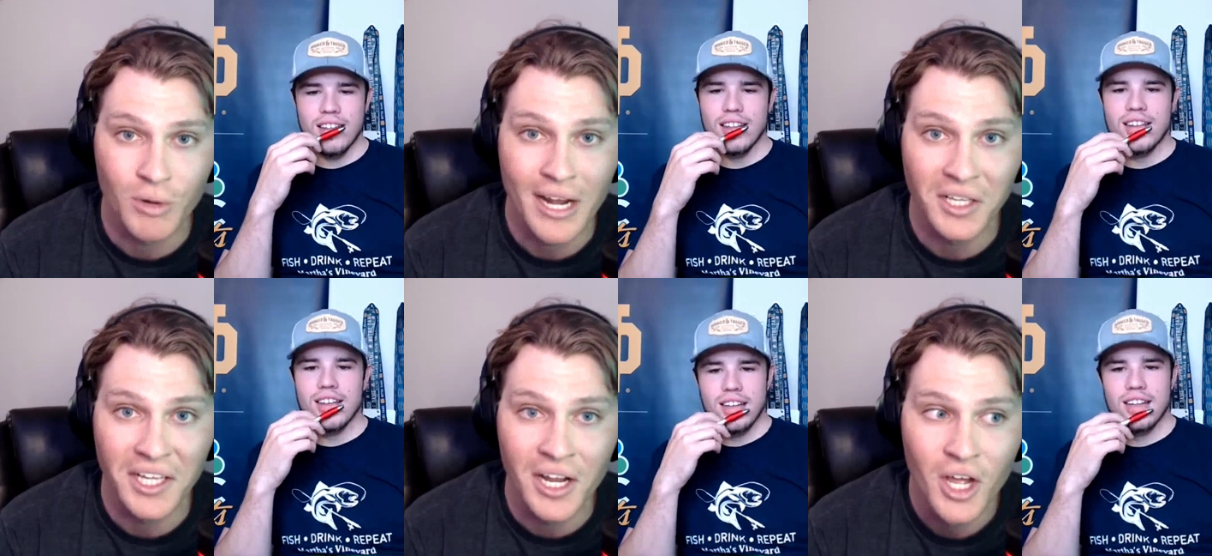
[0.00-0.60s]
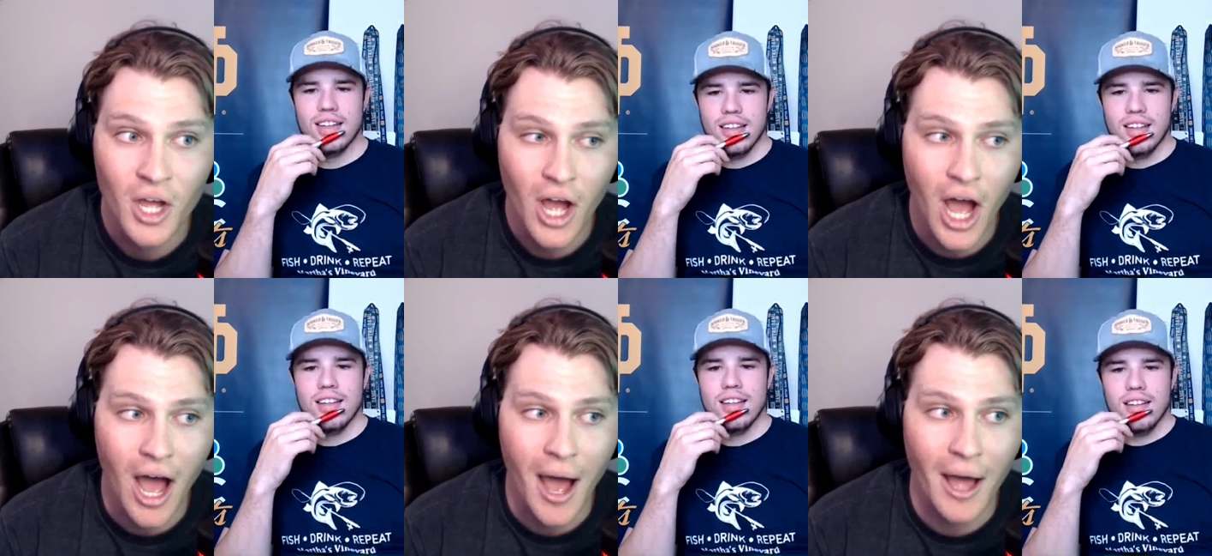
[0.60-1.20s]
Speaker 1: adrenaline
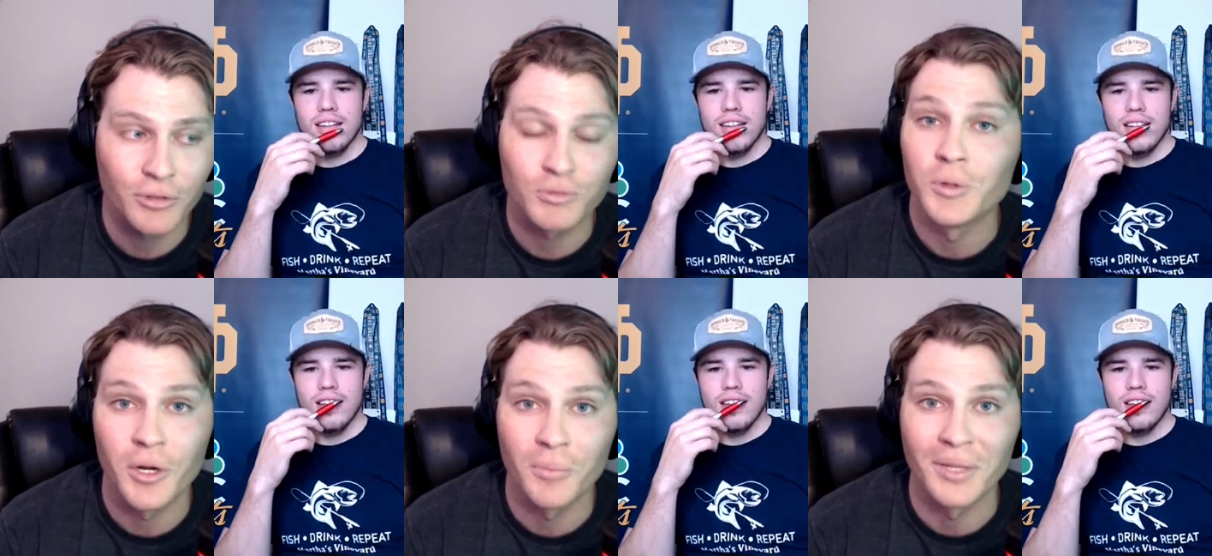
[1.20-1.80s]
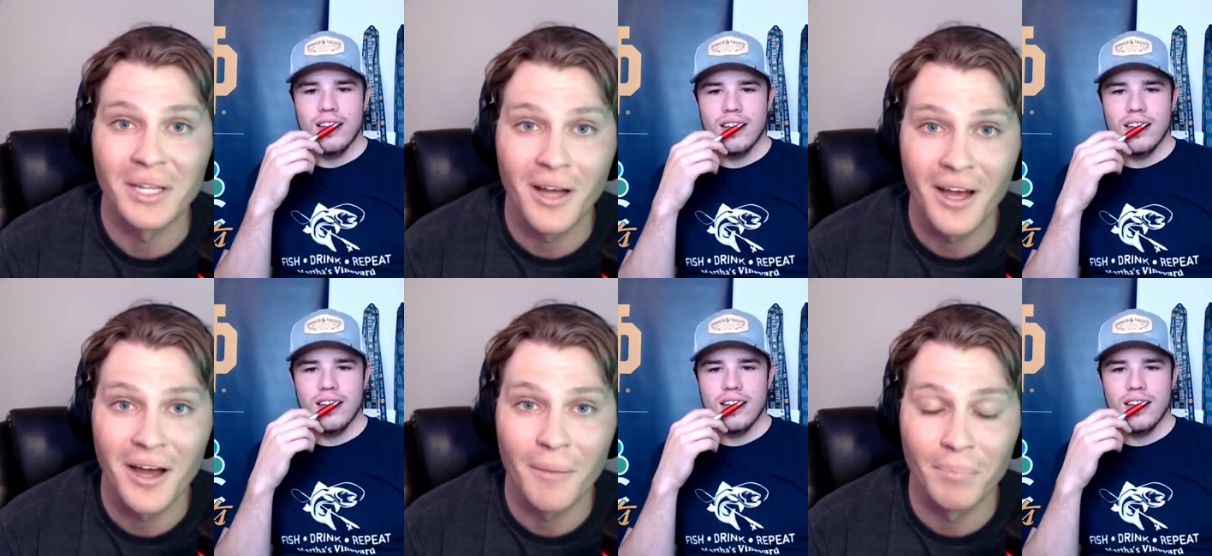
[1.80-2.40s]
uh, through your bl-
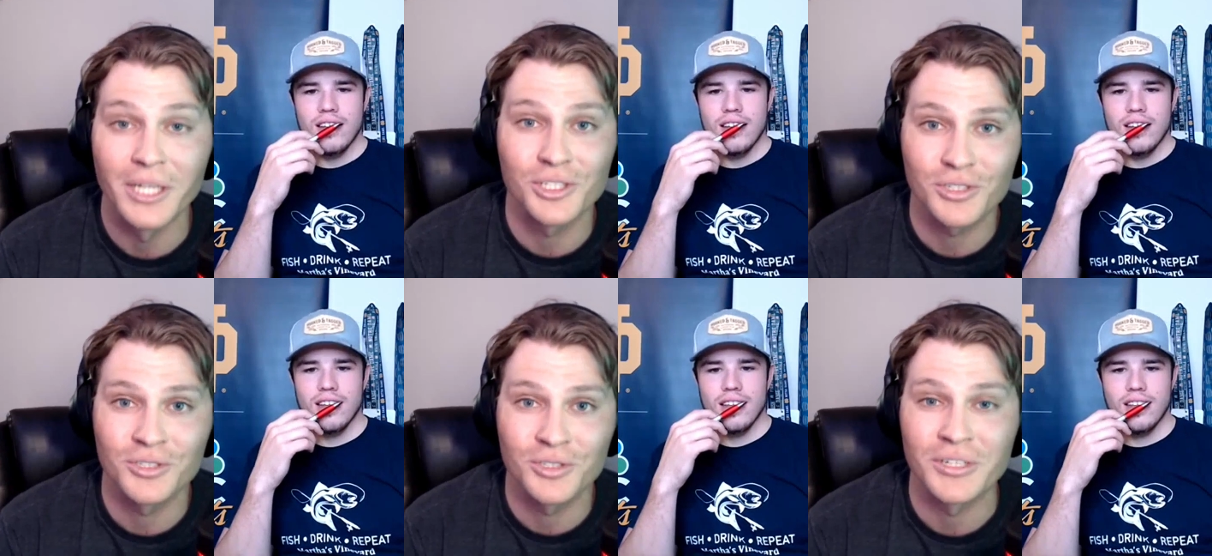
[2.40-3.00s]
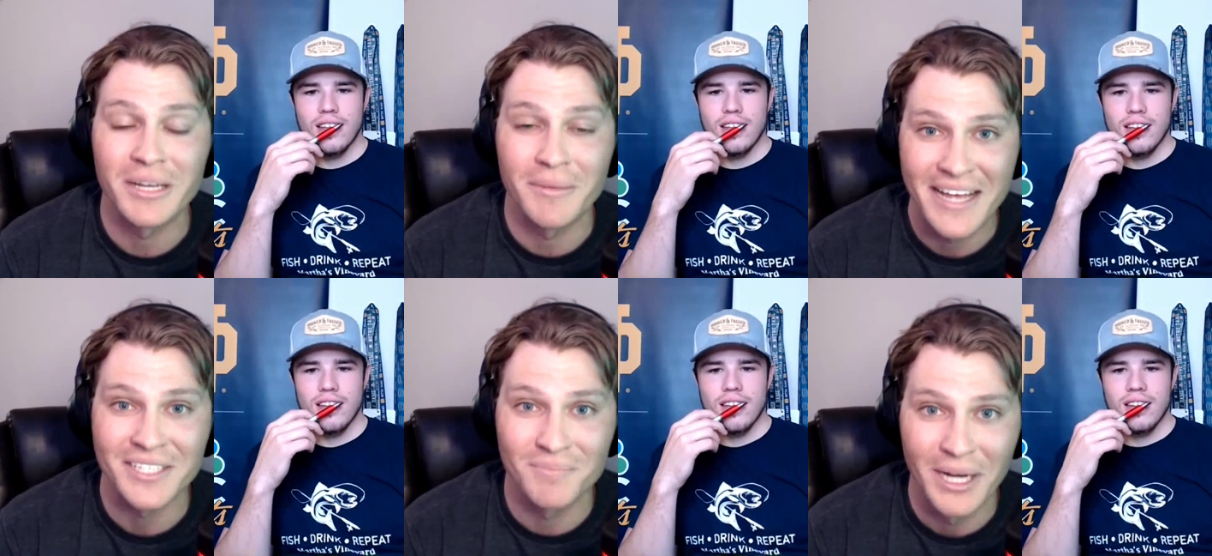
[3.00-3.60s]
uh, bloodstream
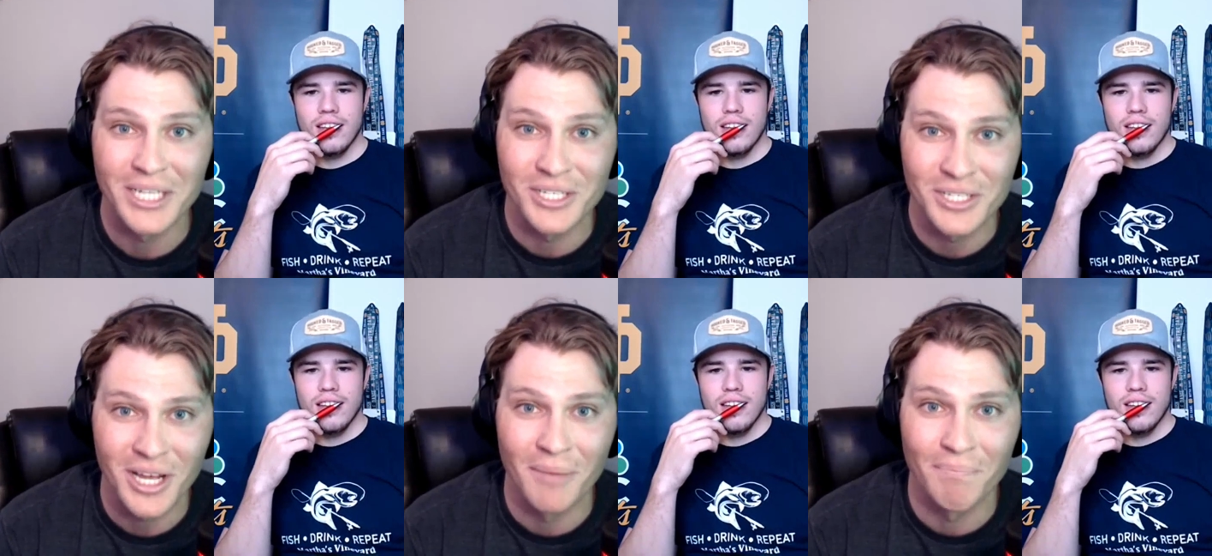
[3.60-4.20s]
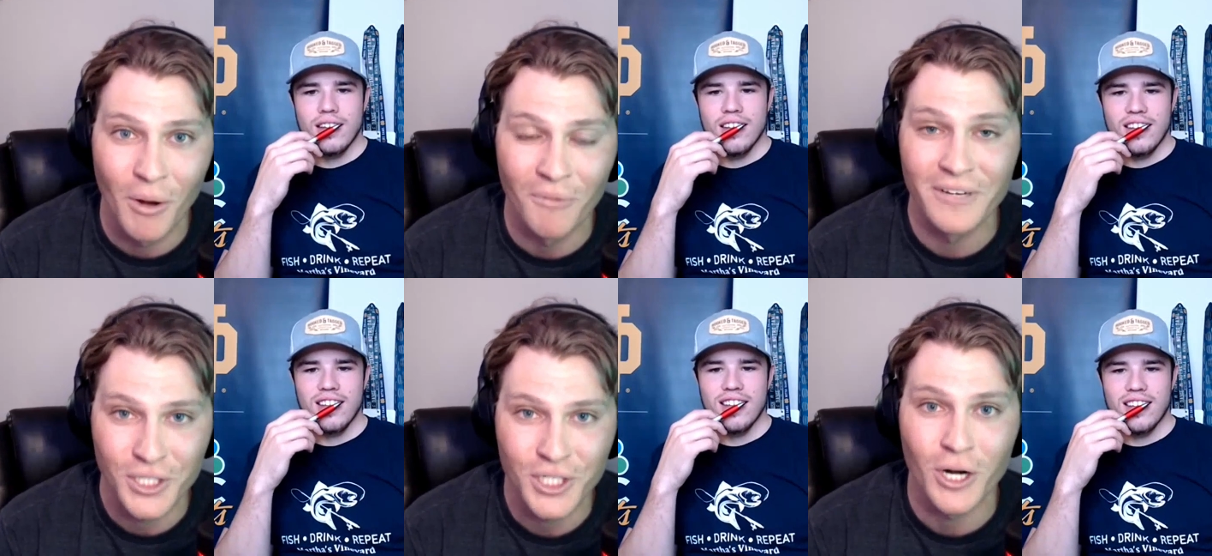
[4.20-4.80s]
as much as a
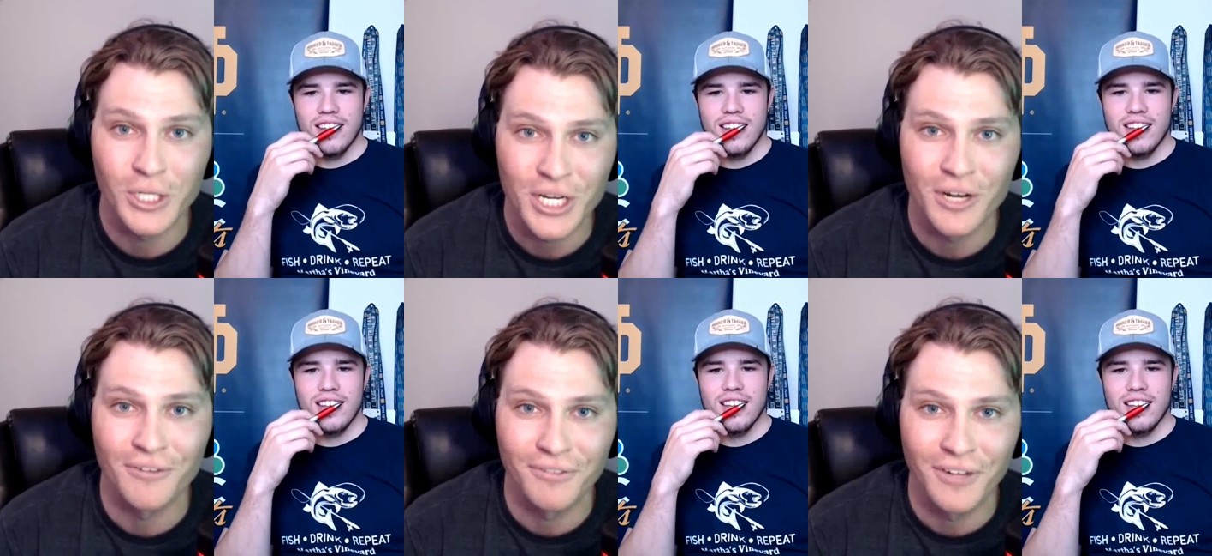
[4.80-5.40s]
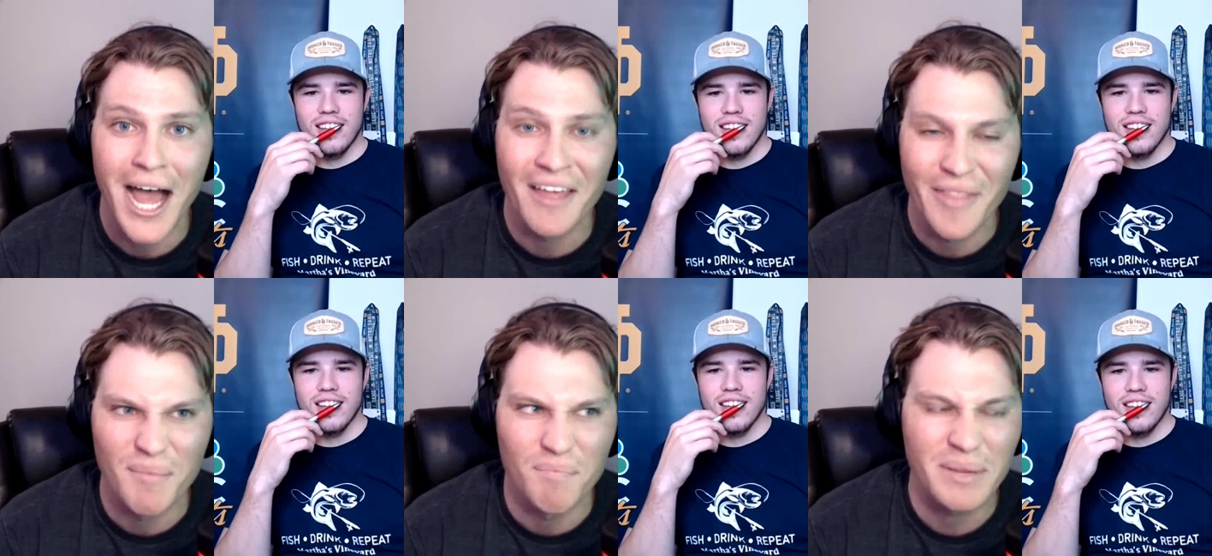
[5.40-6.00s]
bonefish charging your fly
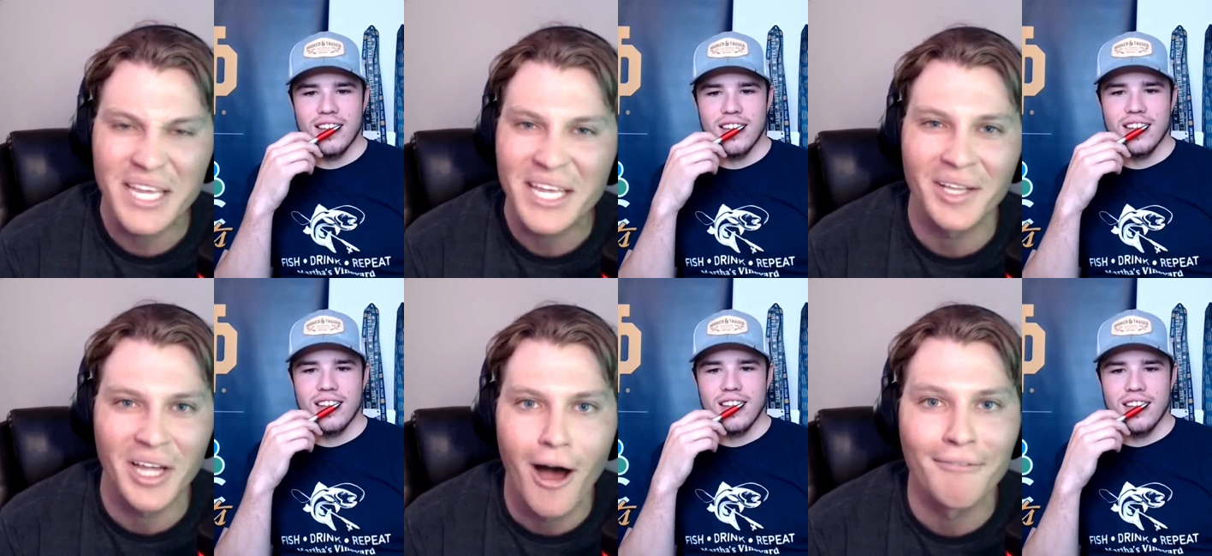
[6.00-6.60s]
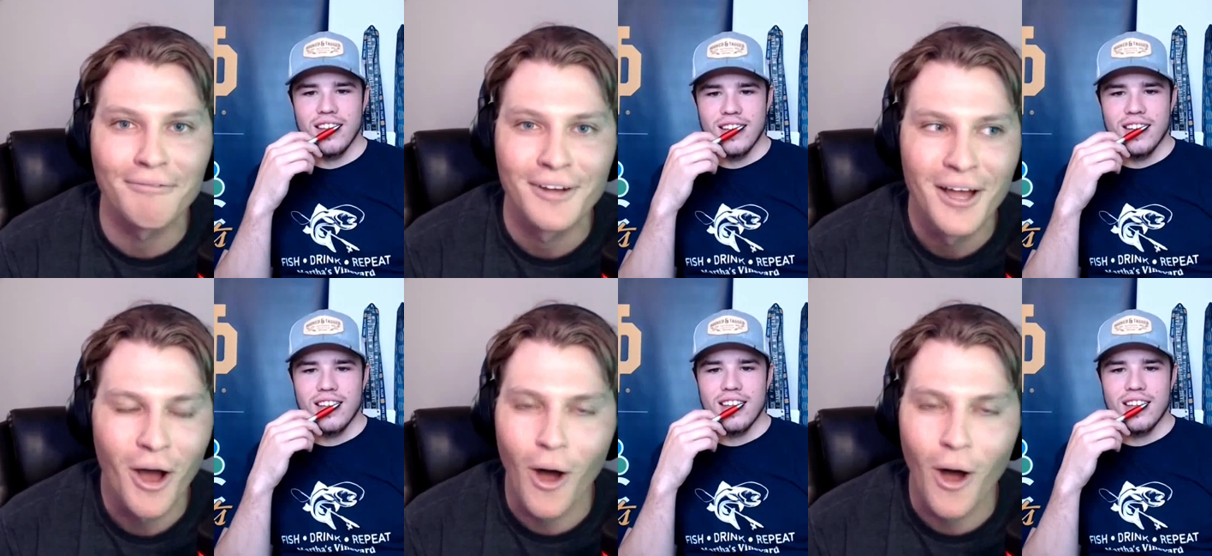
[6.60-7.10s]
and then peeling off